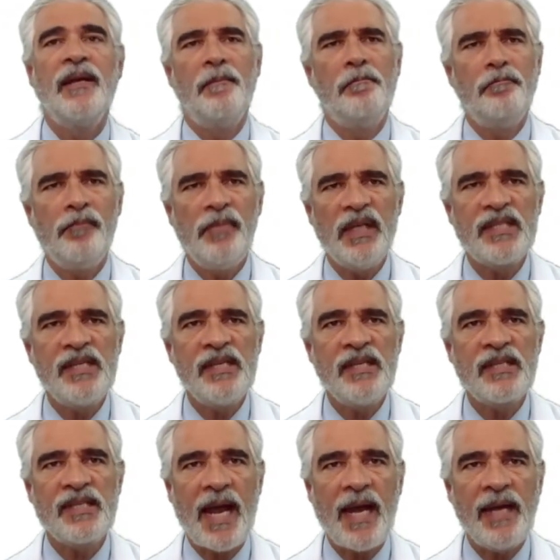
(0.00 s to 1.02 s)
missing
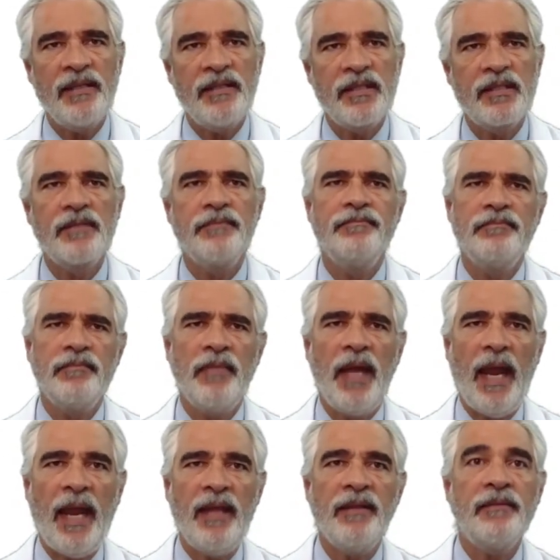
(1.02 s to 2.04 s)
sites,
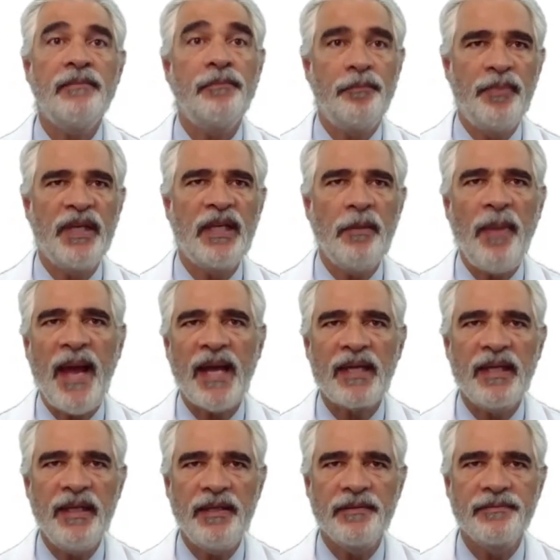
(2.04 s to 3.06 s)
and
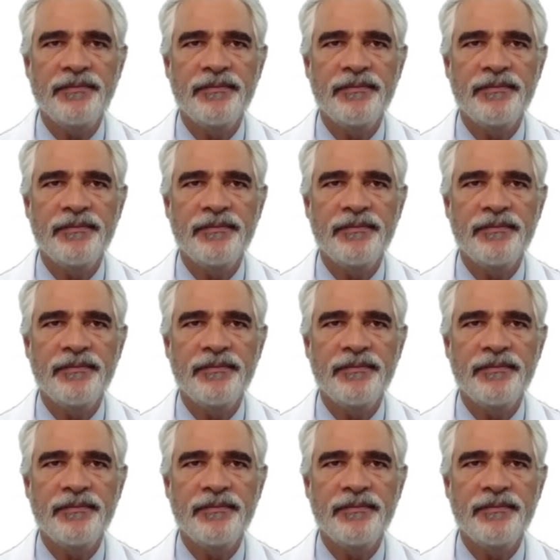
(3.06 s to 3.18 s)
piggybacking.